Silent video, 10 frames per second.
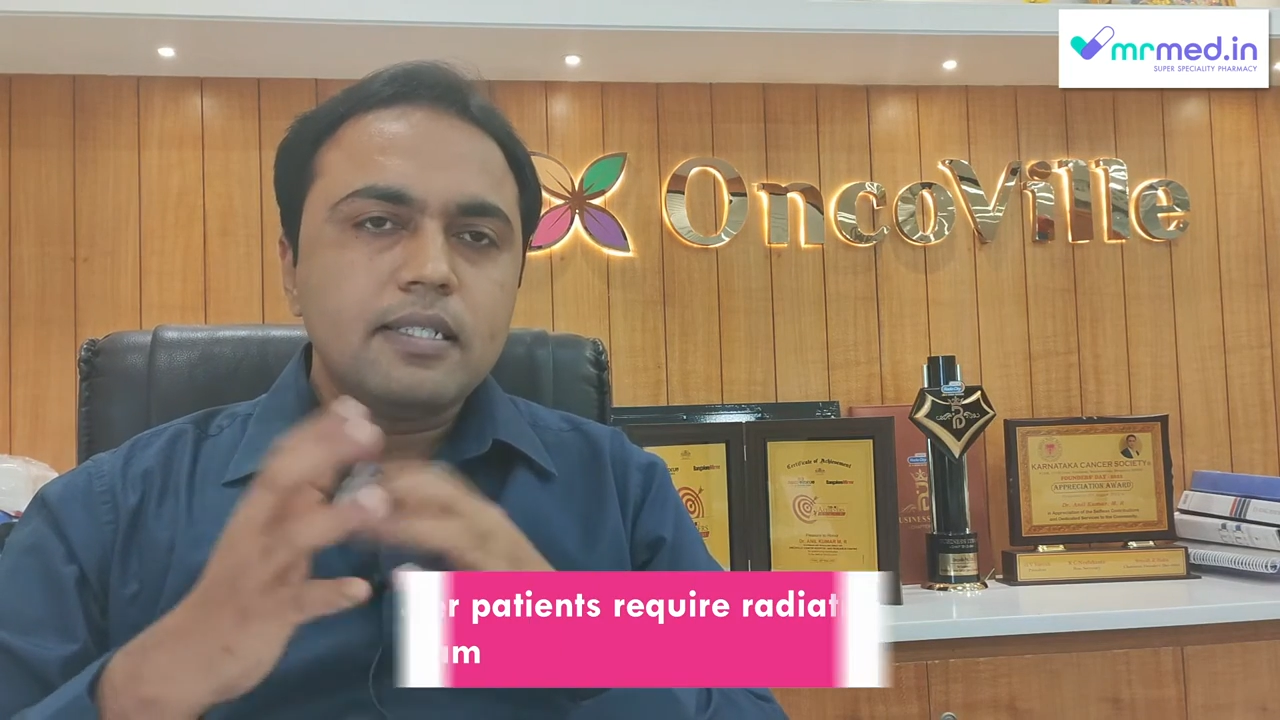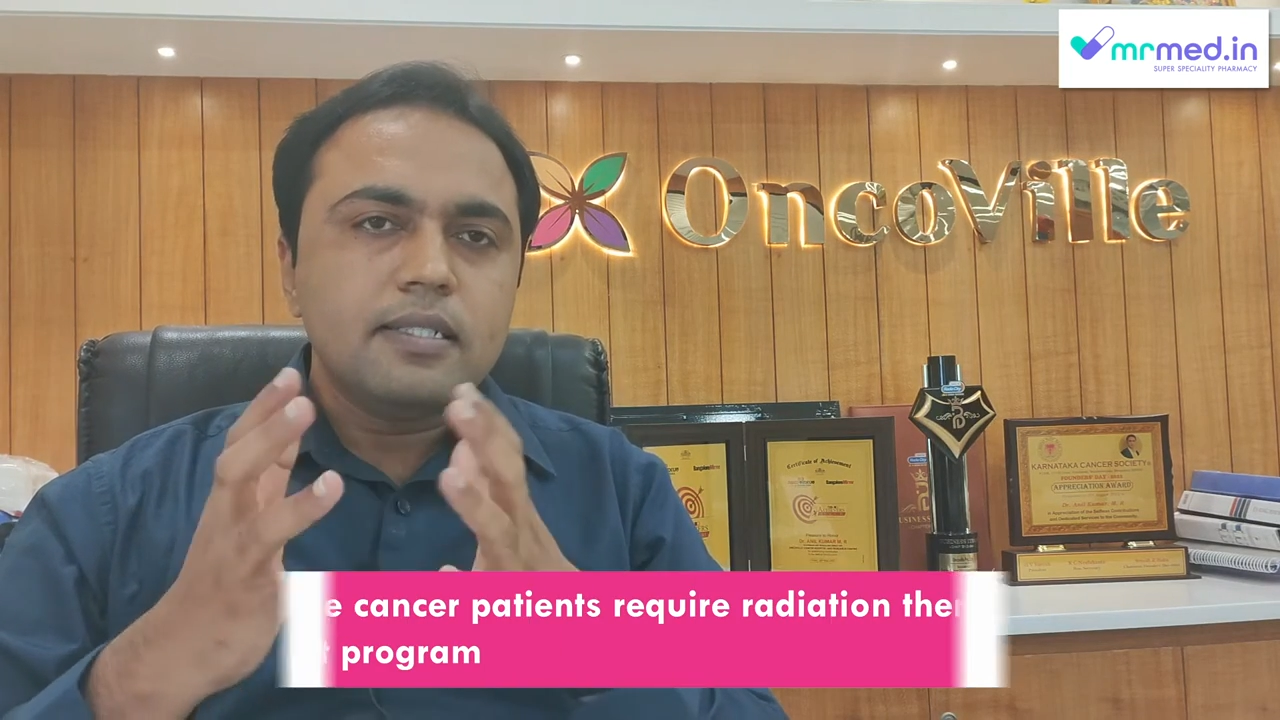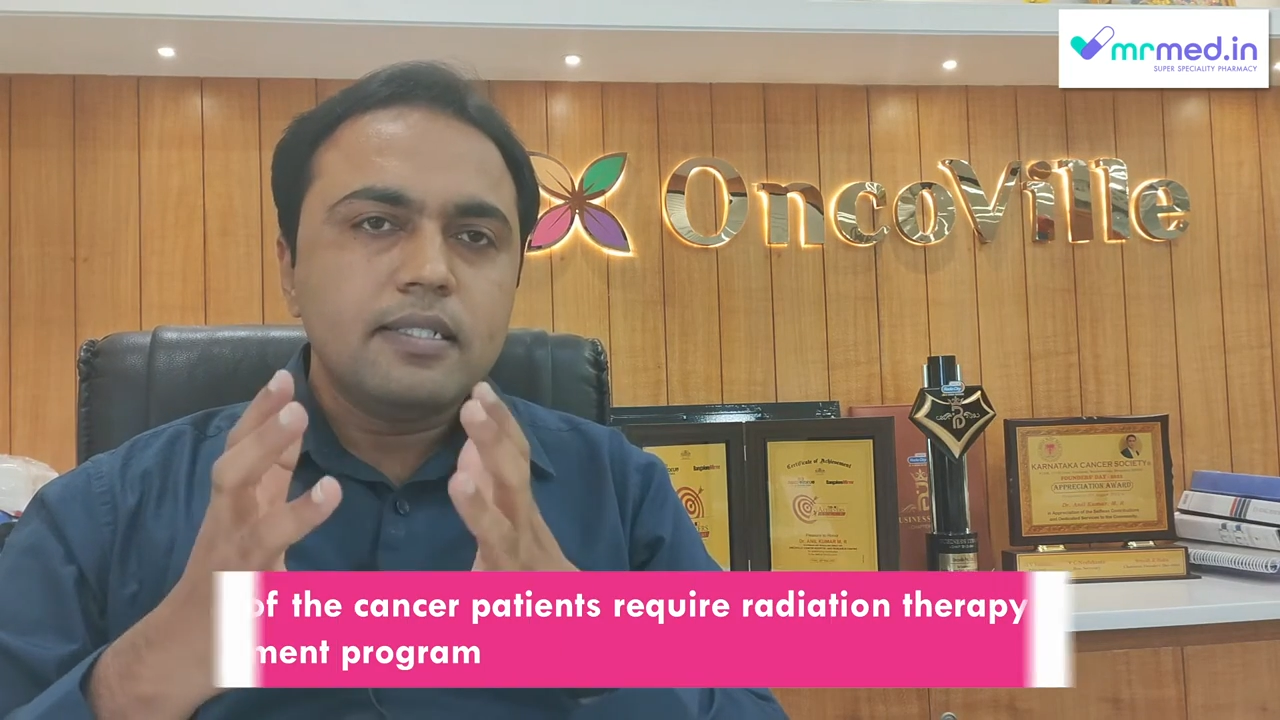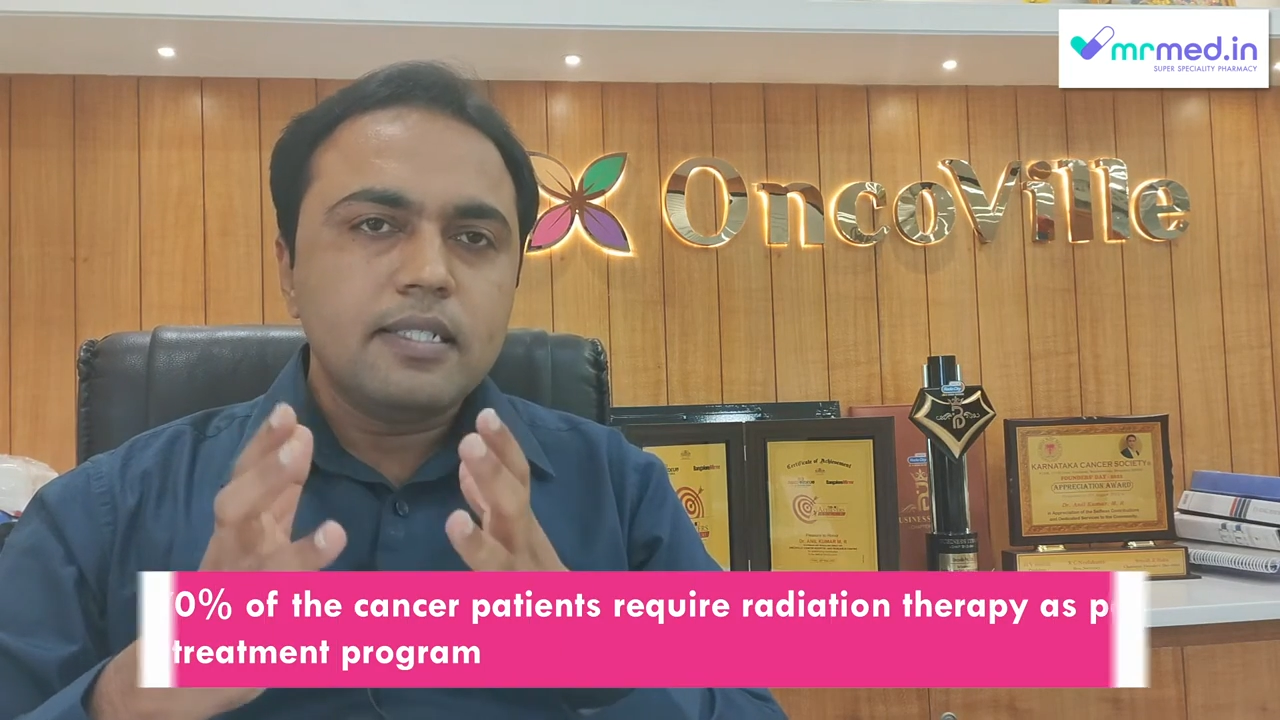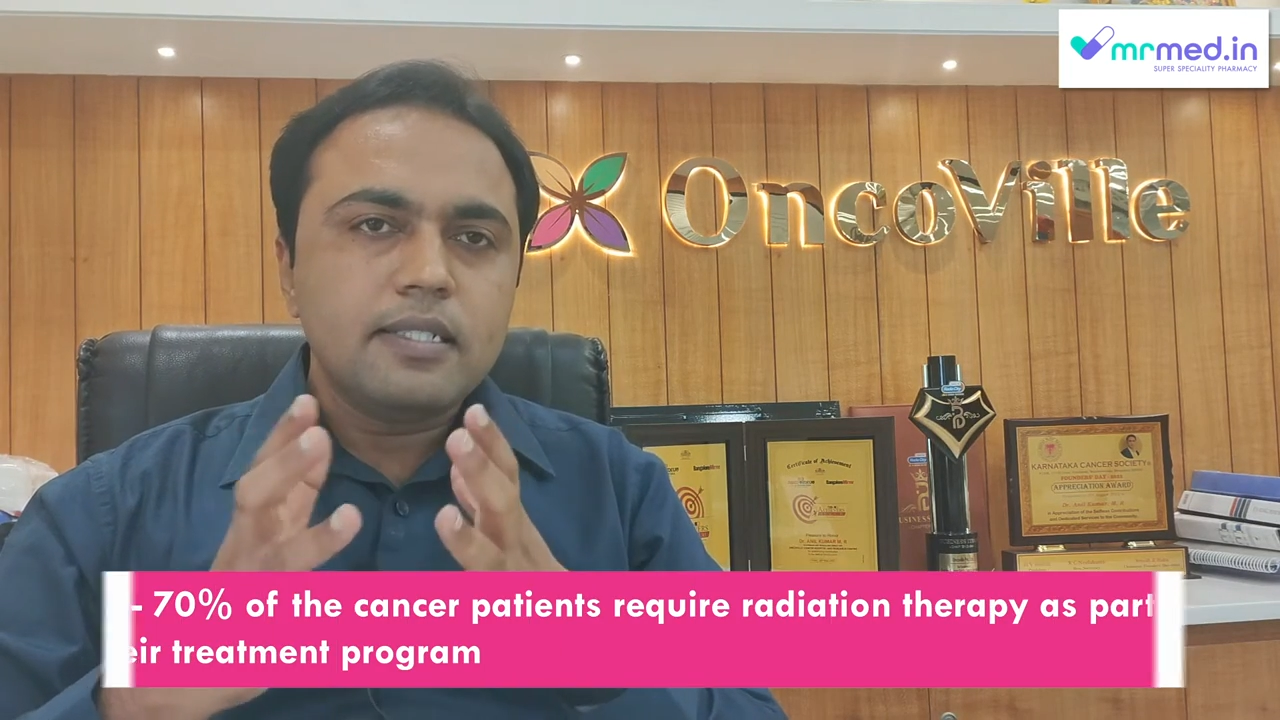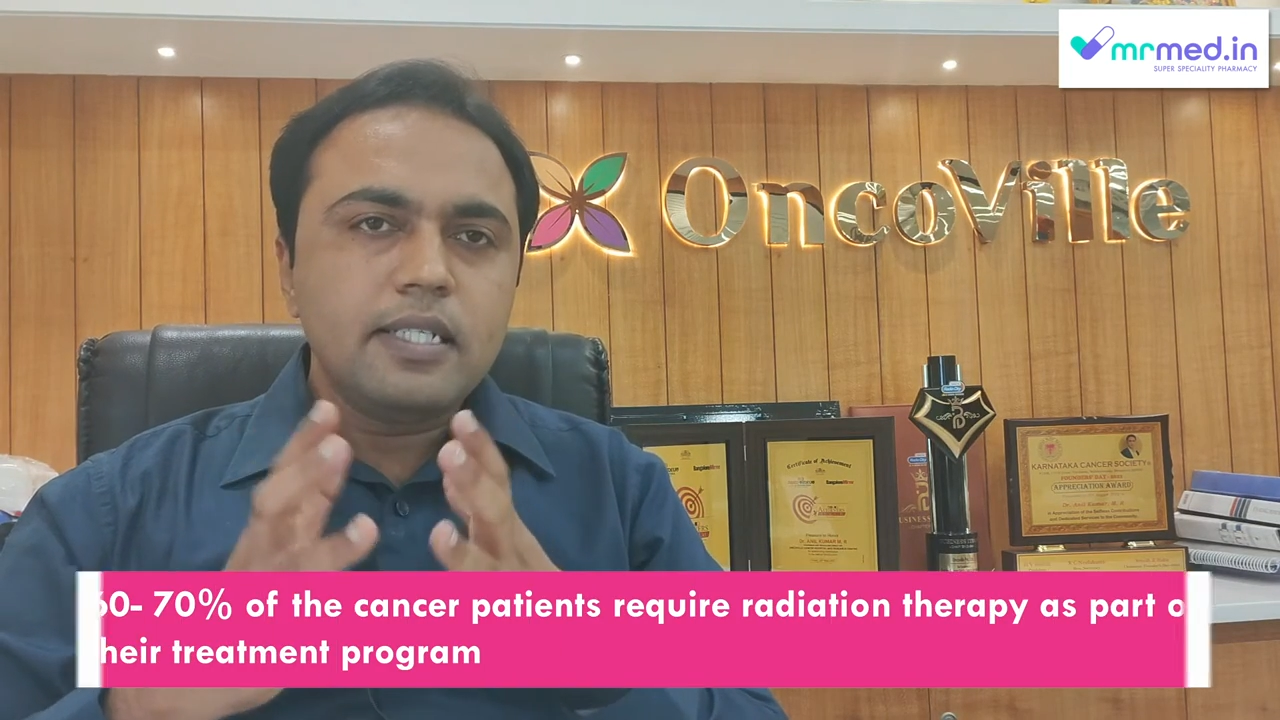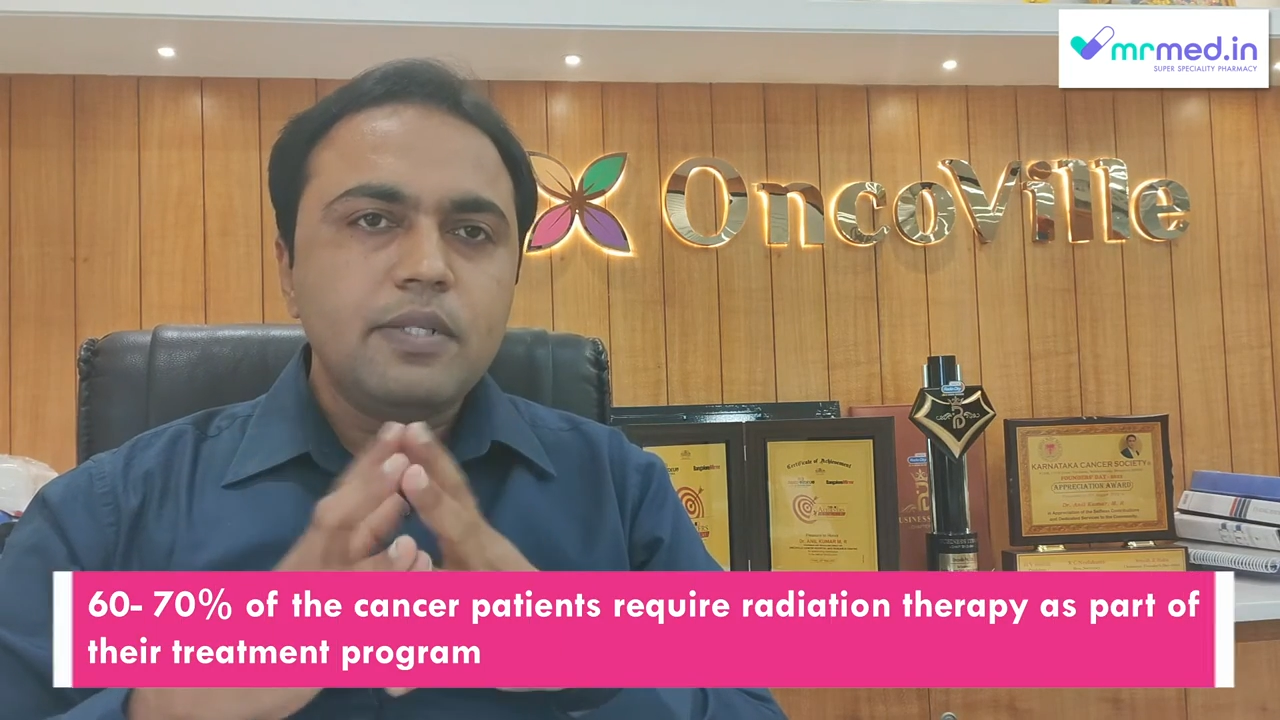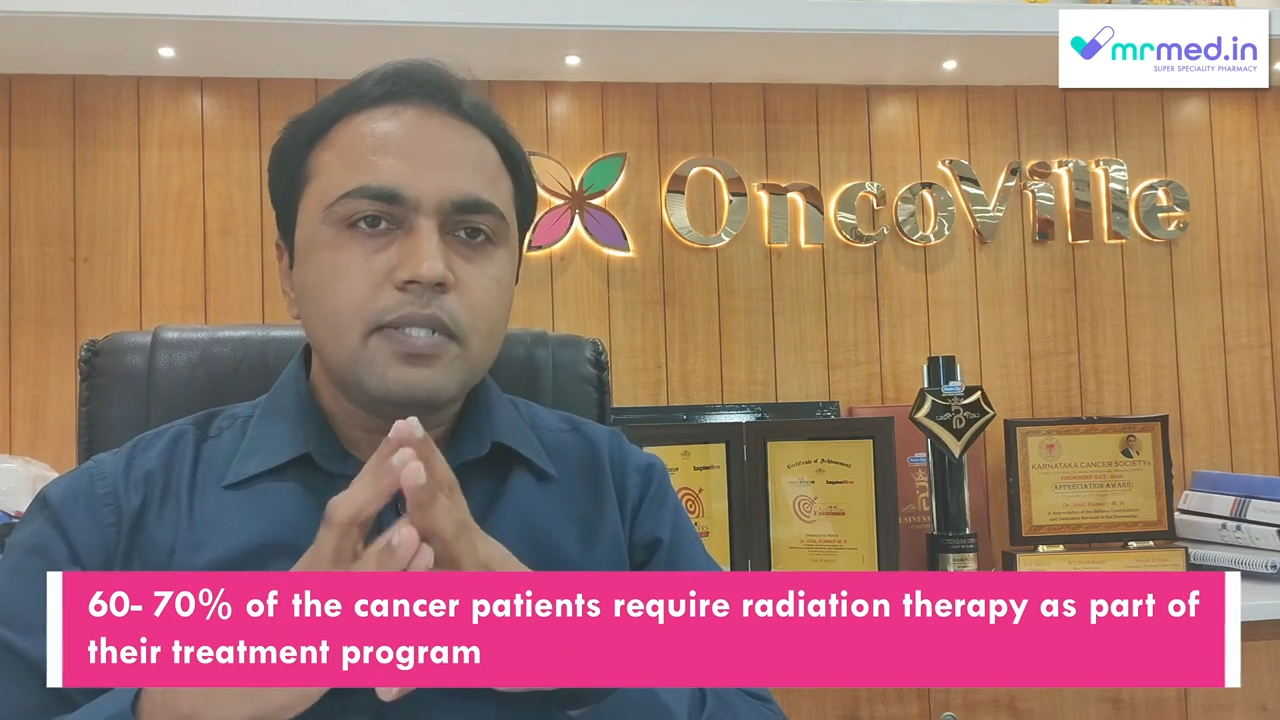60